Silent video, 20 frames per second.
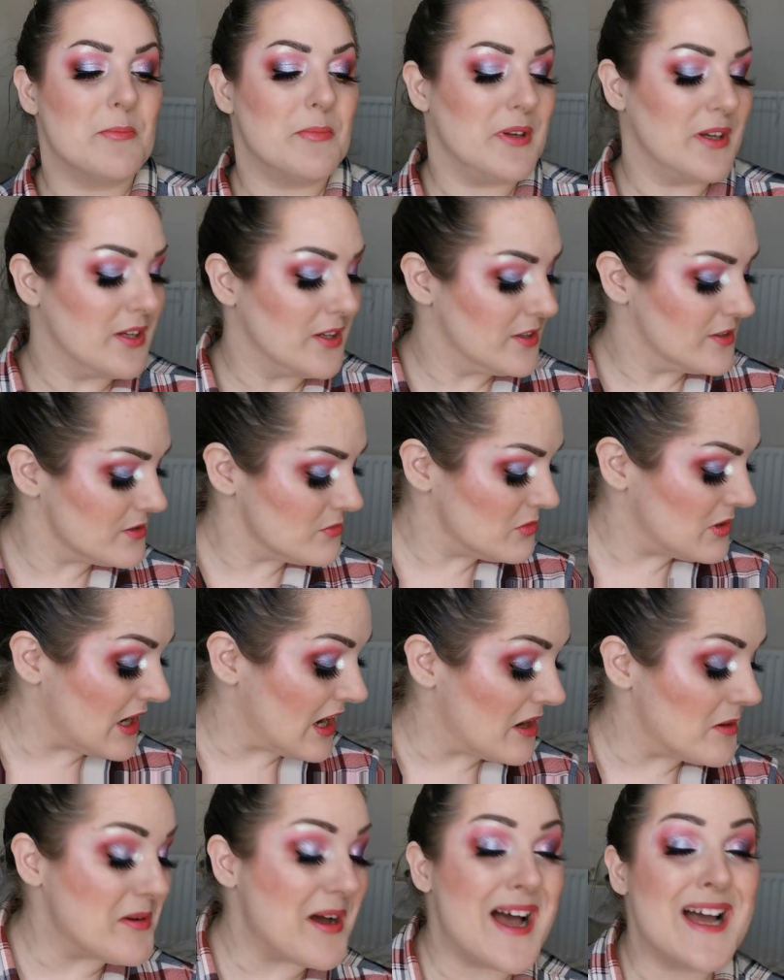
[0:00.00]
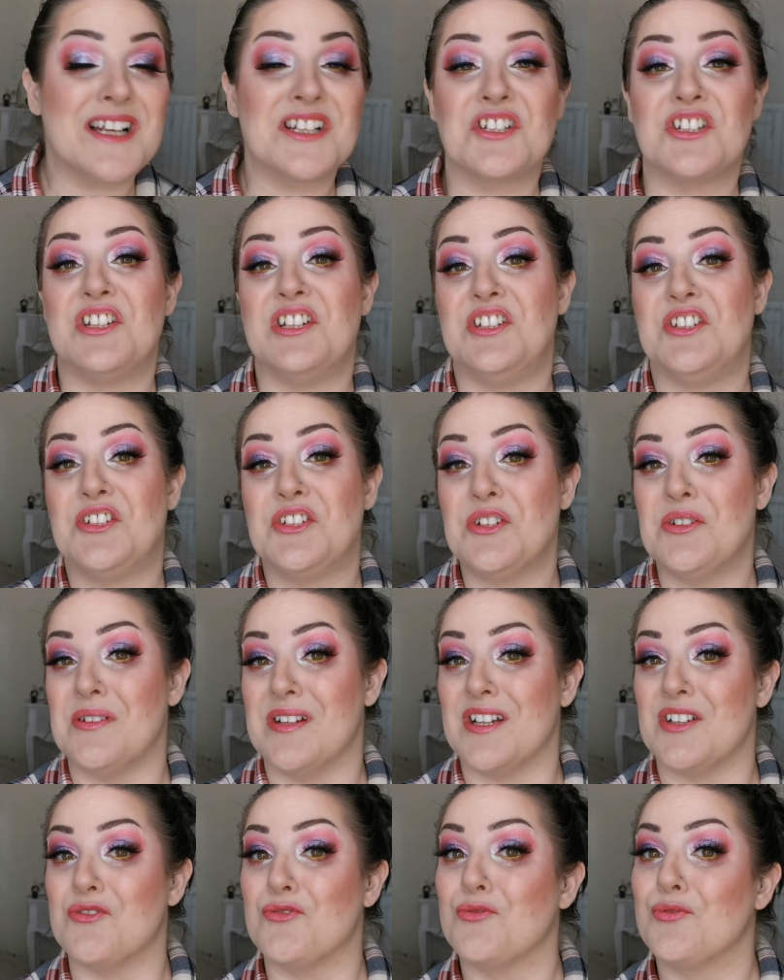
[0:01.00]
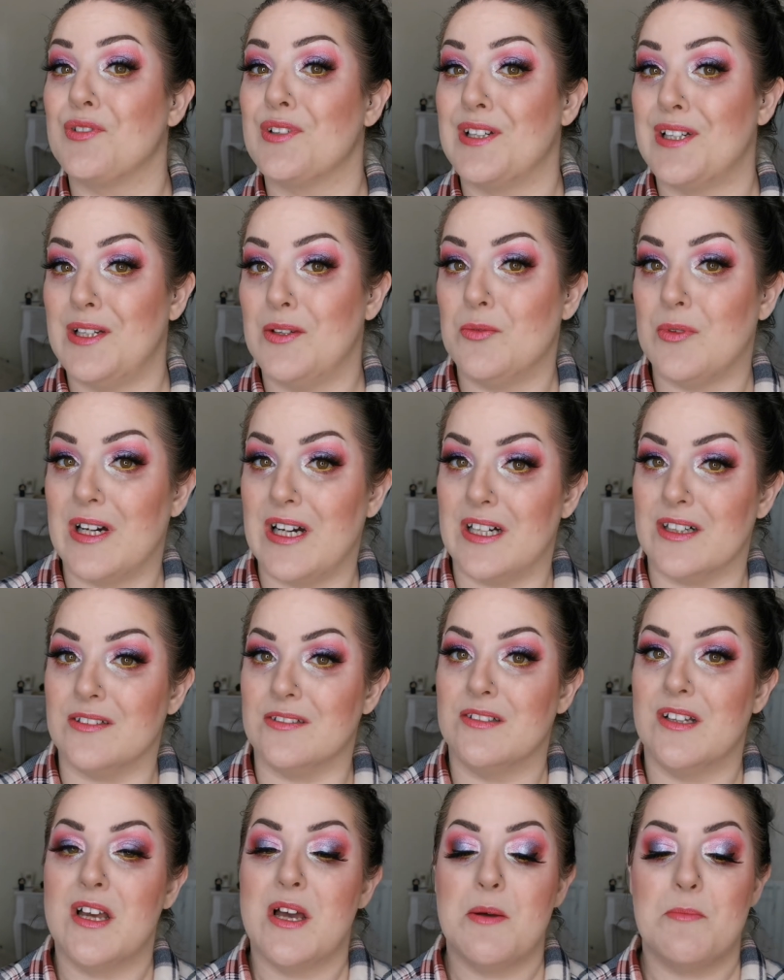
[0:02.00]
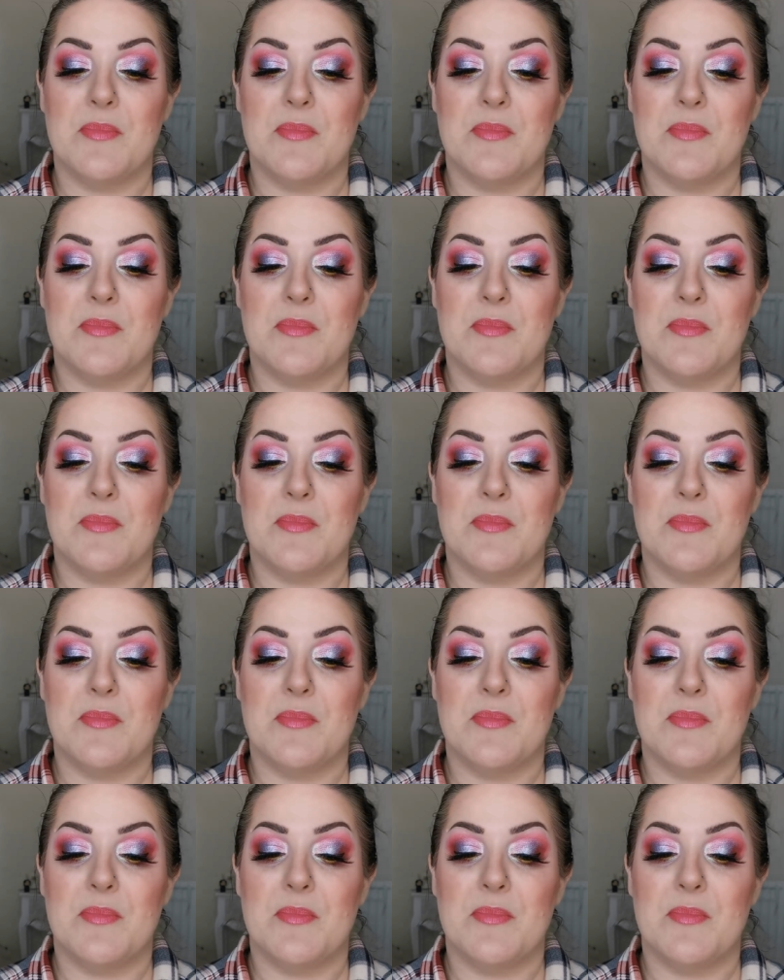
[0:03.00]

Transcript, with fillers: because well I'm actually doing really well